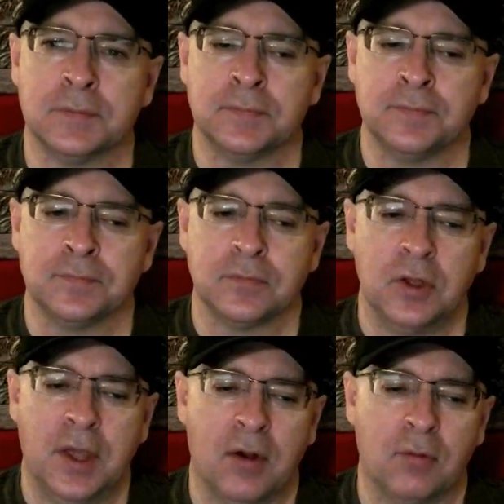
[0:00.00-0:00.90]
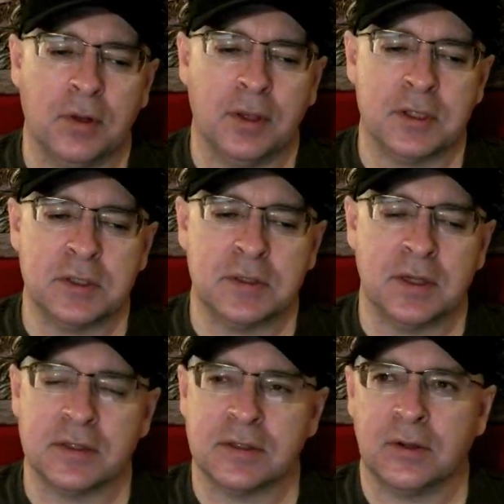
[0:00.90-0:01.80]
you can't really
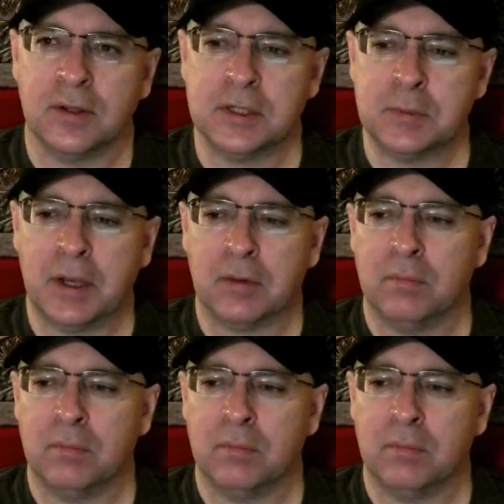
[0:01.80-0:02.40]
necessarily expect me